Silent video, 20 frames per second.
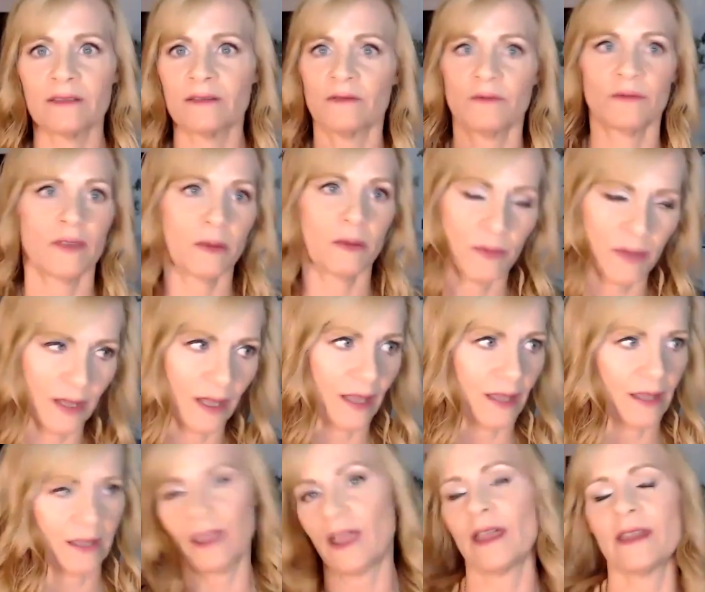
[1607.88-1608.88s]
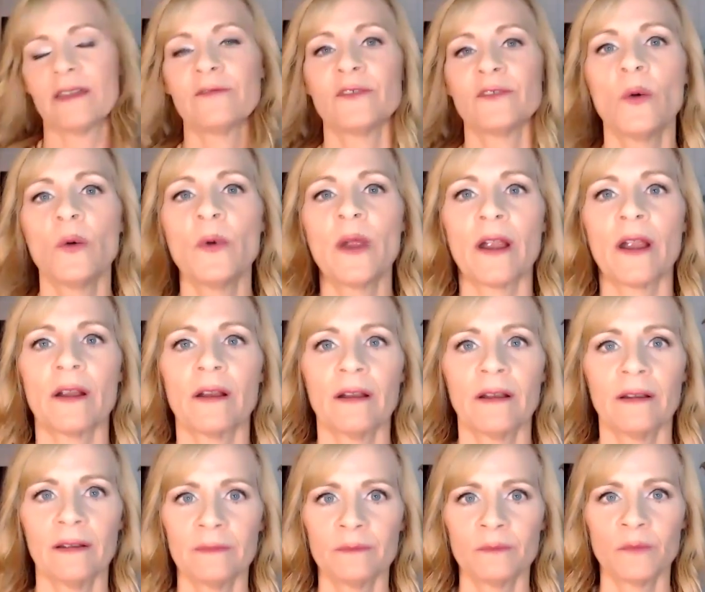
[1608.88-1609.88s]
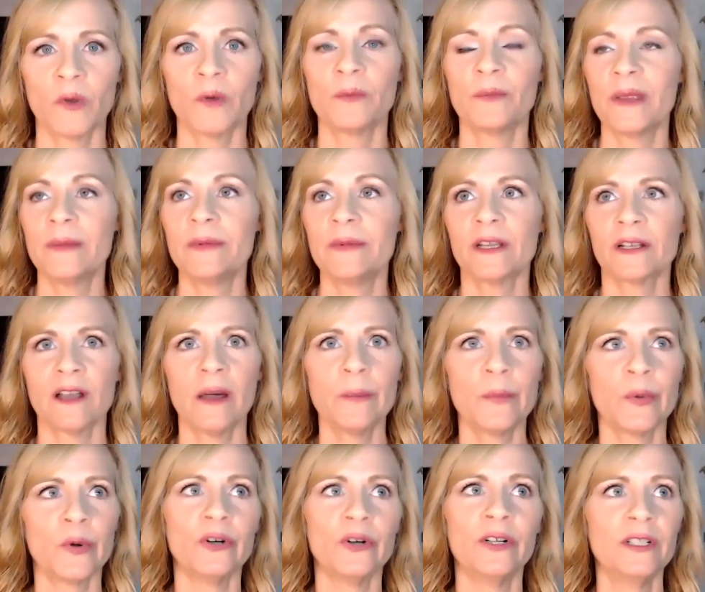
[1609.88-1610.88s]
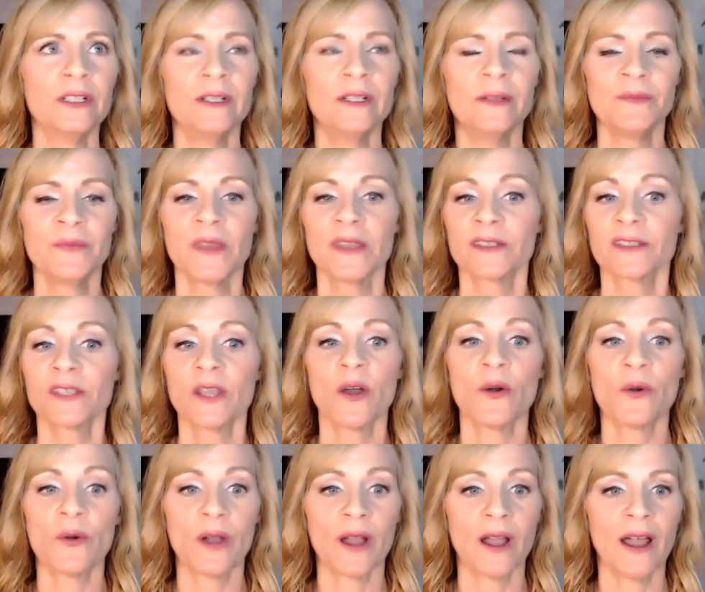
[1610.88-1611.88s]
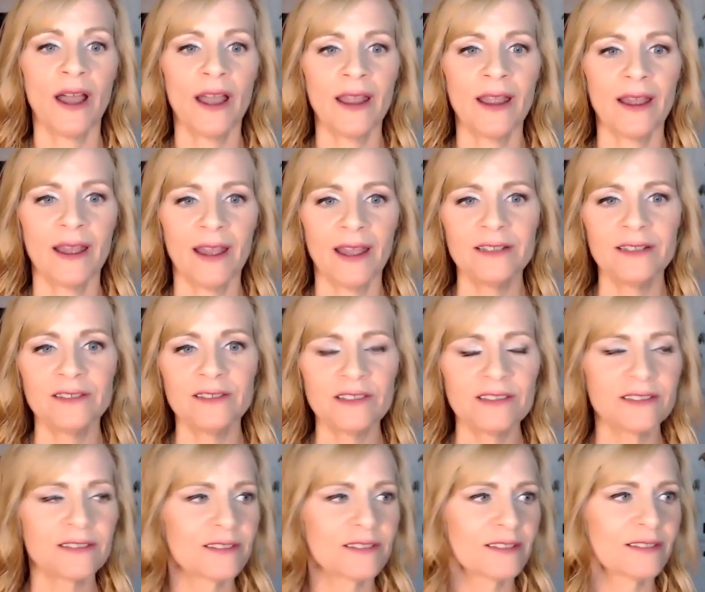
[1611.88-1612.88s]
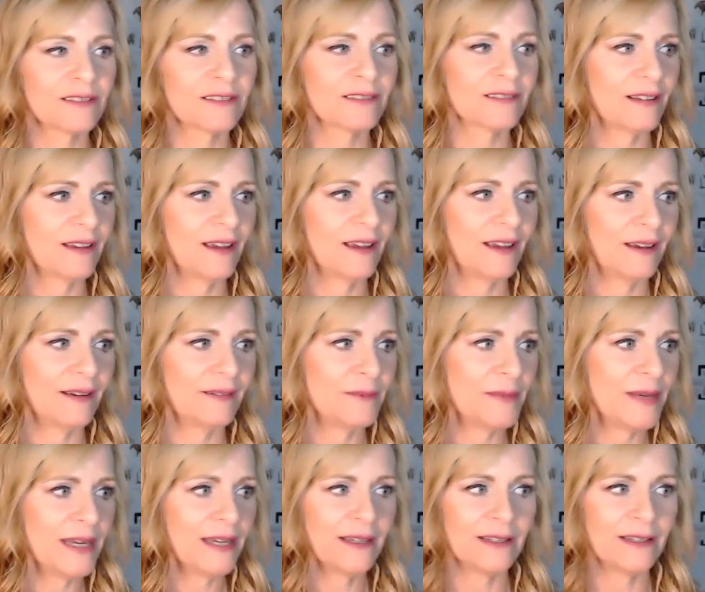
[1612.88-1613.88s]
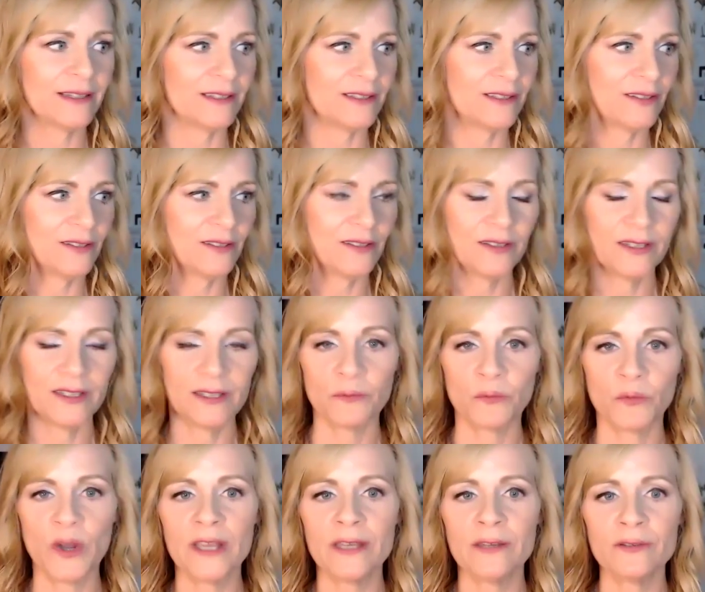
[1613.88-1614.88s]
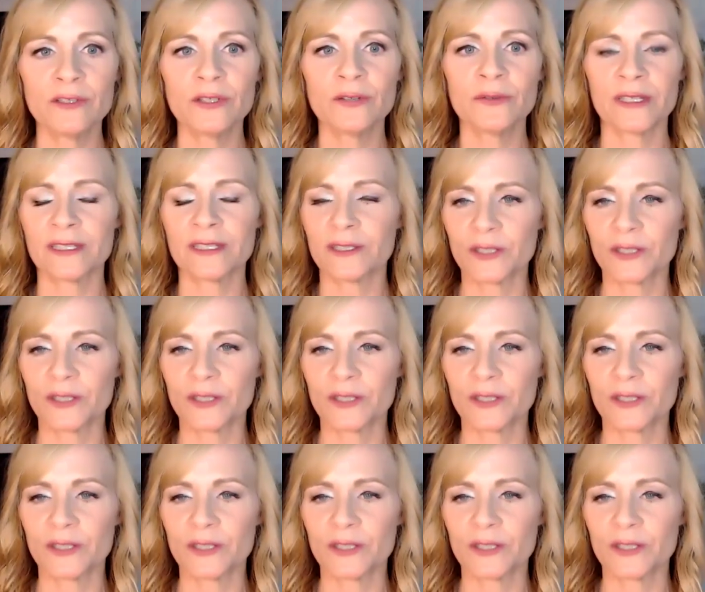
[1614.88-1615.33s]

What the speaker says: that out of nowhere. Well, maybe a couple. So I just, man, what you do is